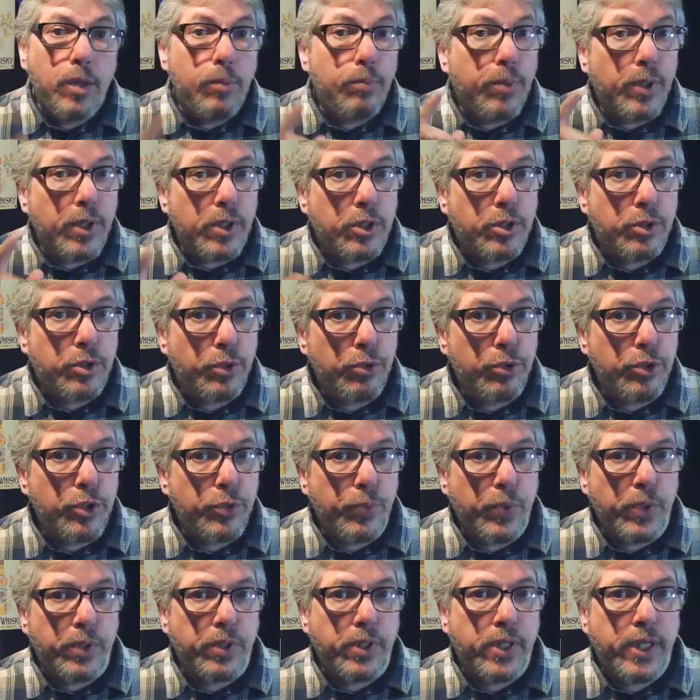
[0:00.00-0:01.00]
But truce
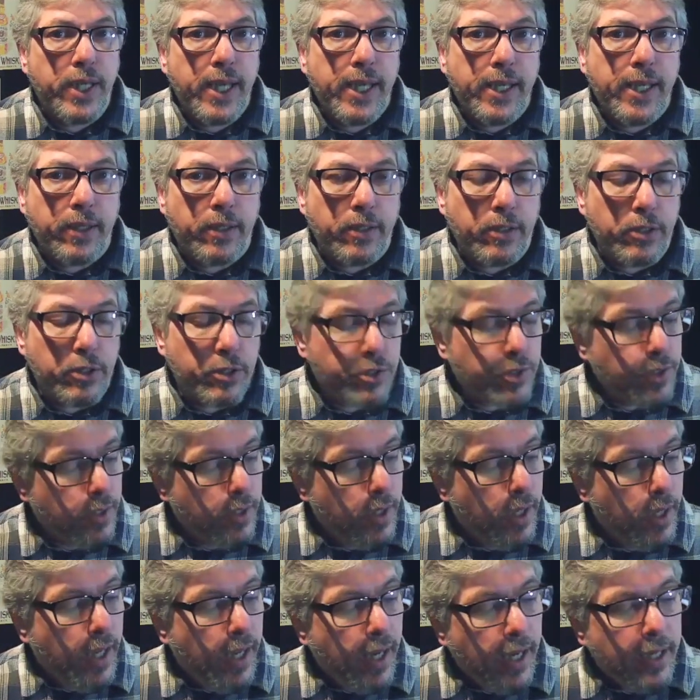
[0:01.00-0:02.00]
with kings,
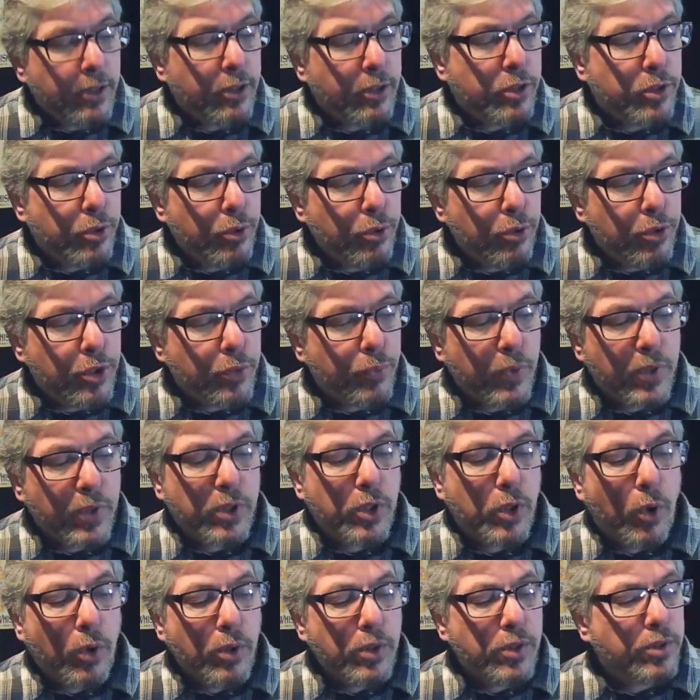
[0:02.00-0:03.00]
and truce with
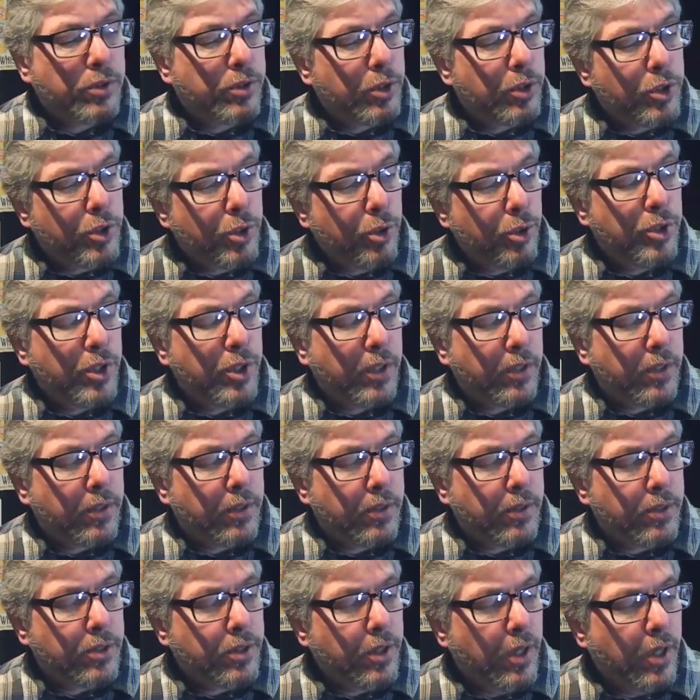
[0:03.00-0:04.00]

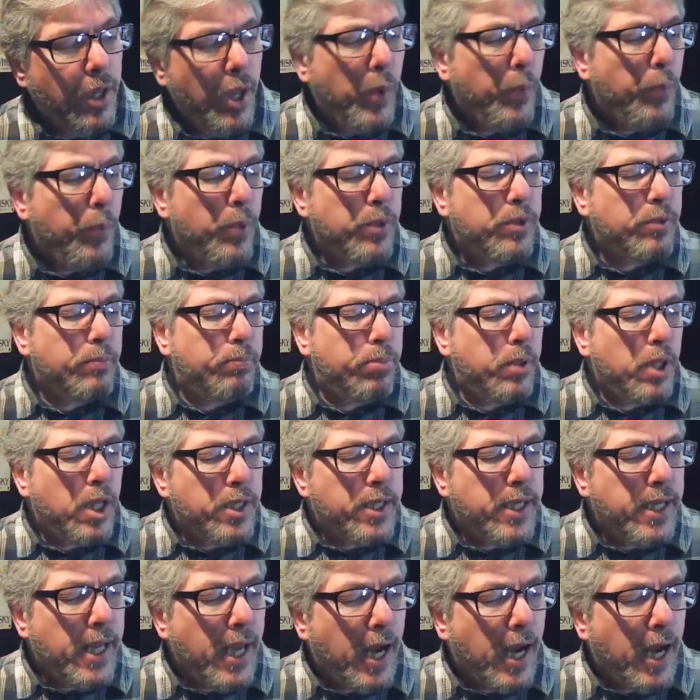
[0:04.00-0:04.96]
constitutions, with bloody